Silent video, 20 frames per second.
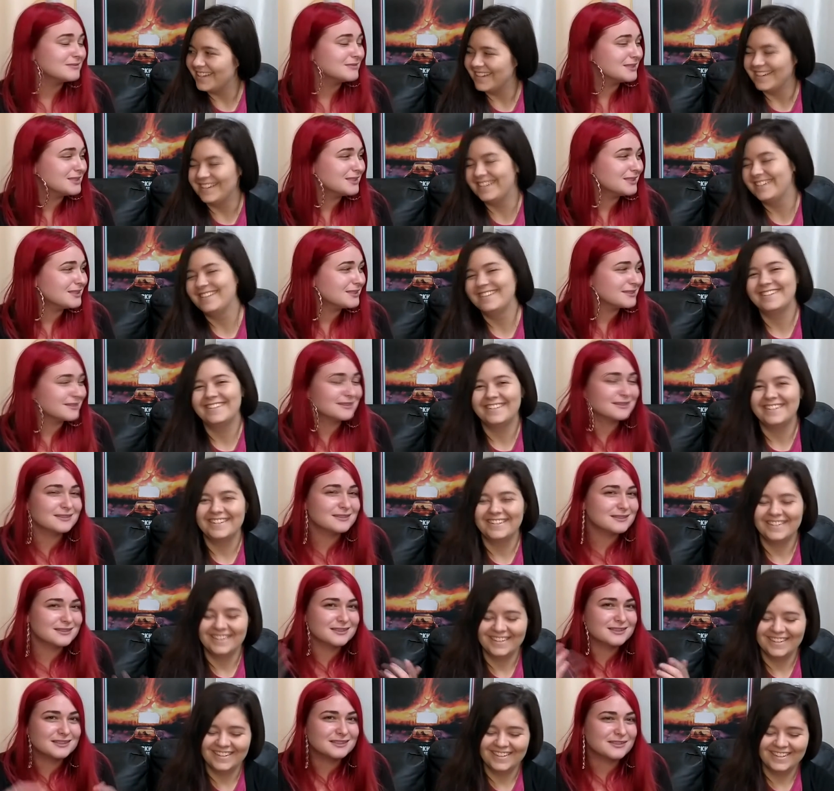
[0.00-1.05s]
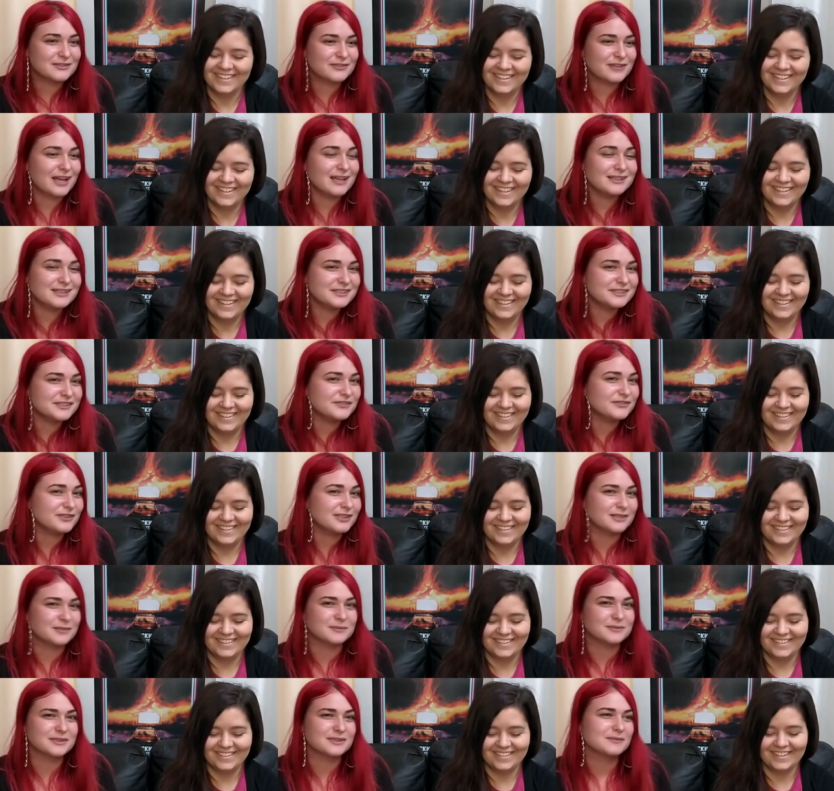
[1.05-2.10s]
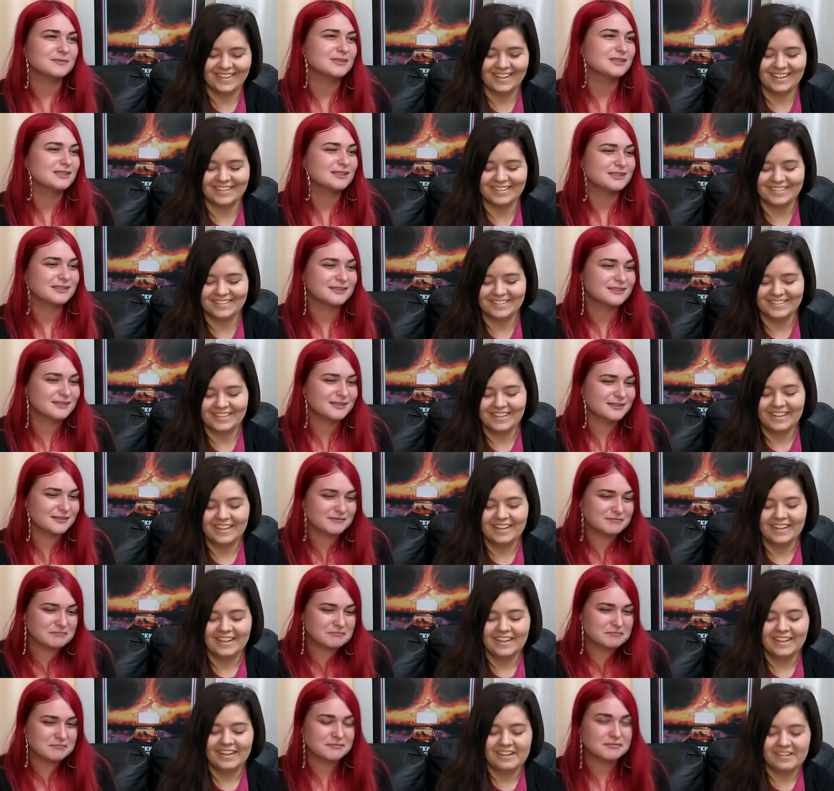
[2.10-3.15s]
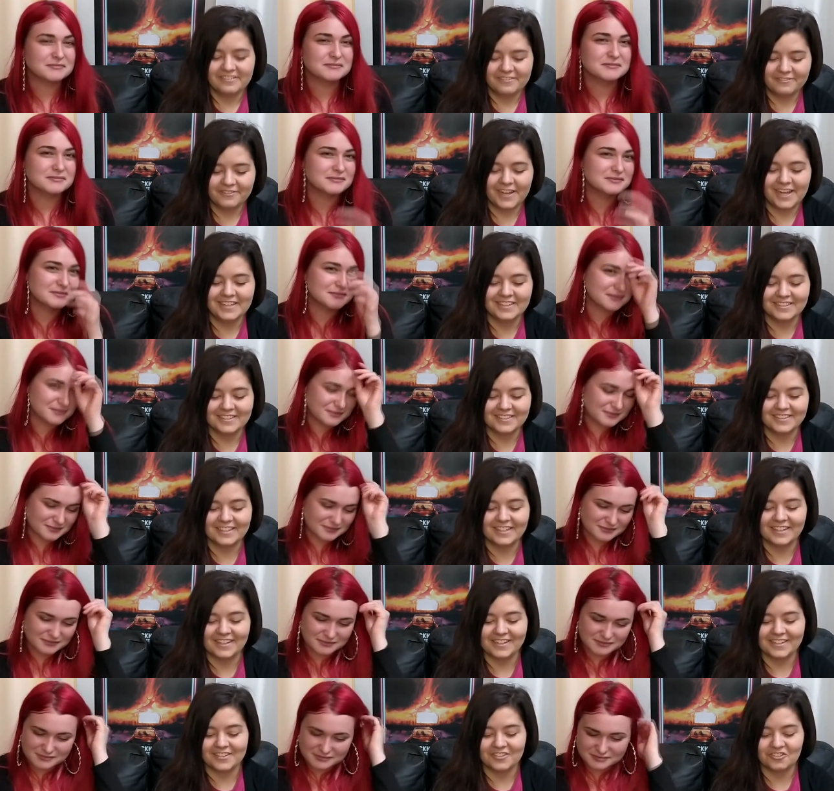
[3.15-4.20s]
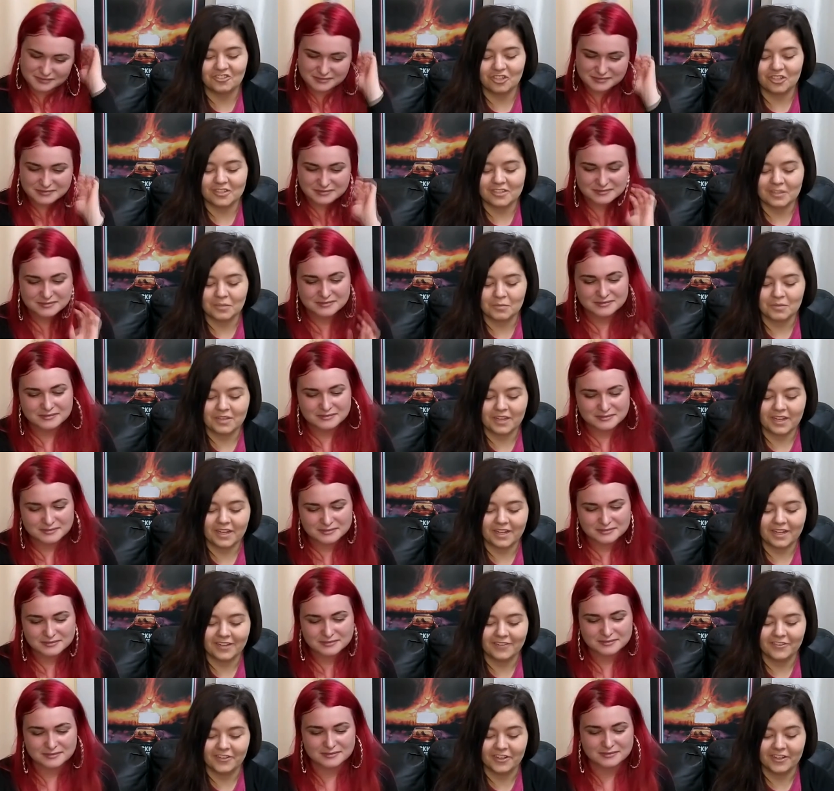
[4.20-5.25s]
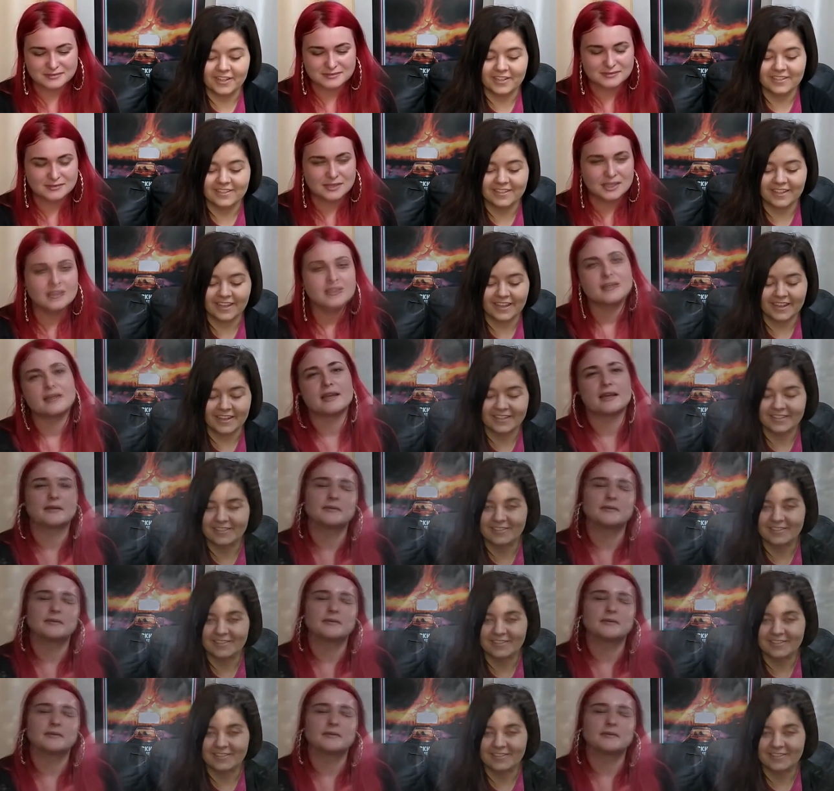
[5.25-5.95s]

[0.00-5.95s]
Speaker 1: yeah, it's it's a fantasy film. I mean, yeah. it's
Speaker 2: fantasy is just the beginning of it. It's like yeah.